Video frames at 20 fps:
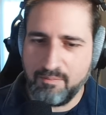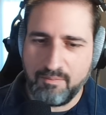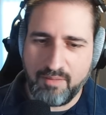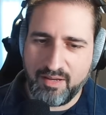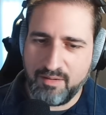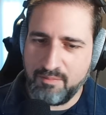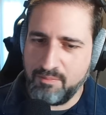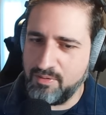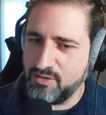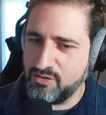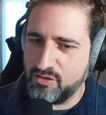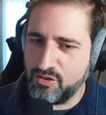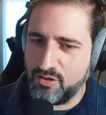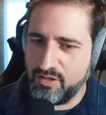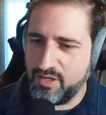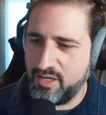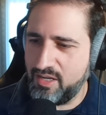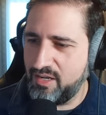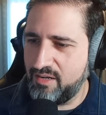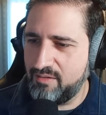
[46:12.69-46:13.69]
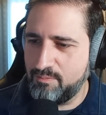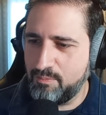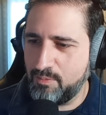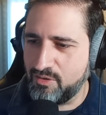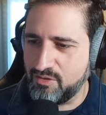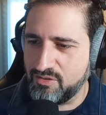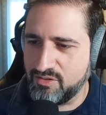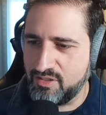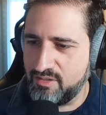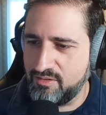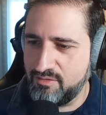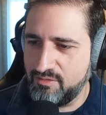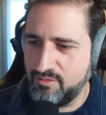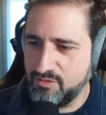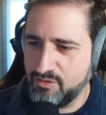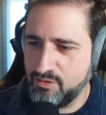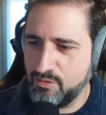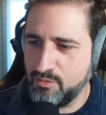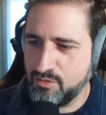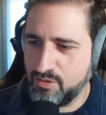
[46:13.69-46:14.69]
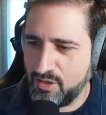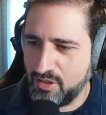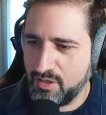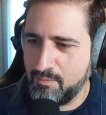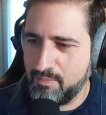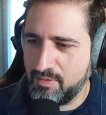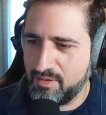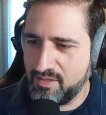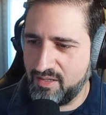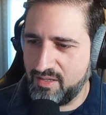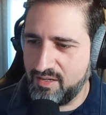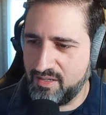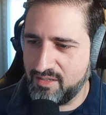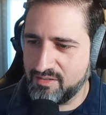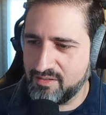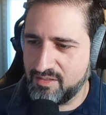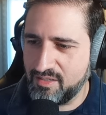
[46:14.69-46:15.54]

I'm not a big turkey person, so we'll talk about that